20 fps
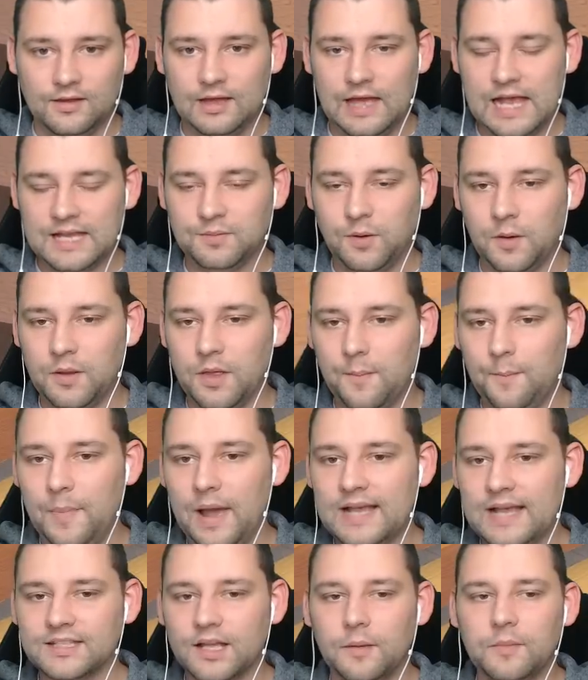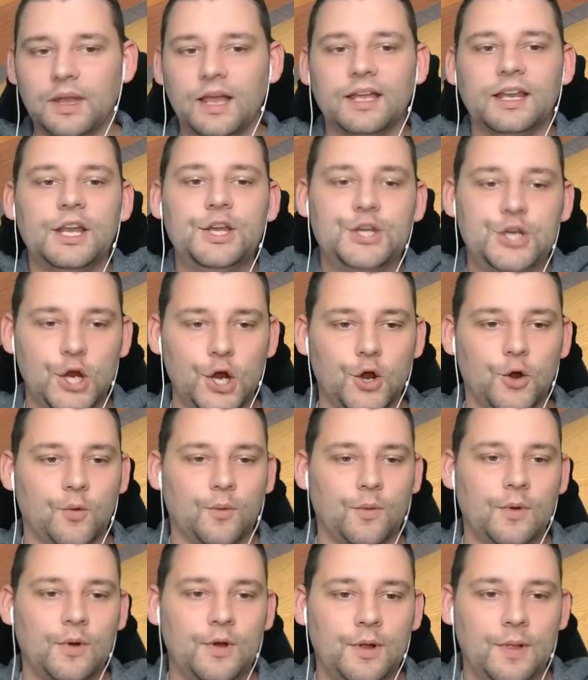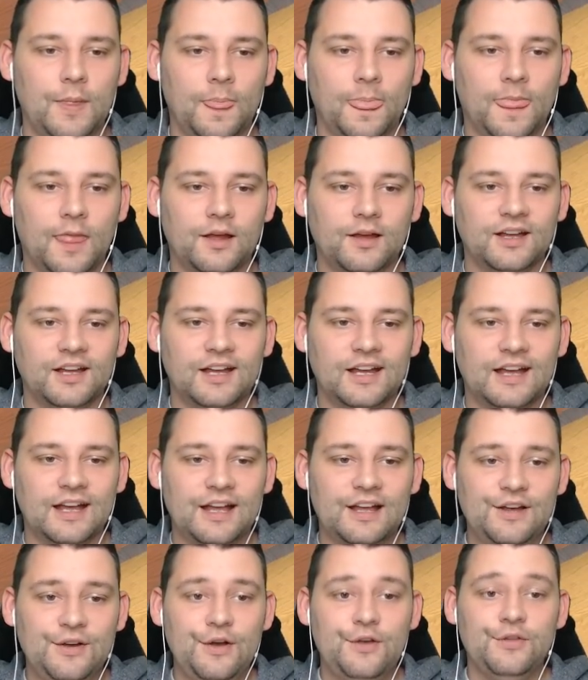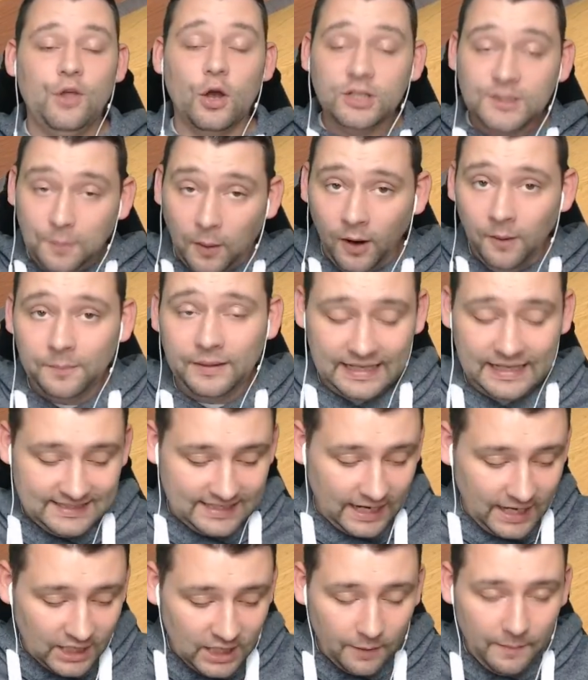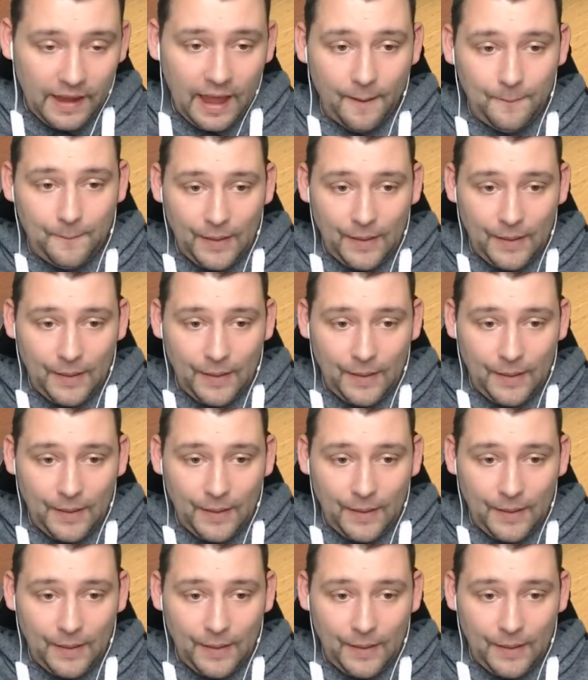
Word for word: That's probably the best I'm going to do. Those pumpkins are going to be a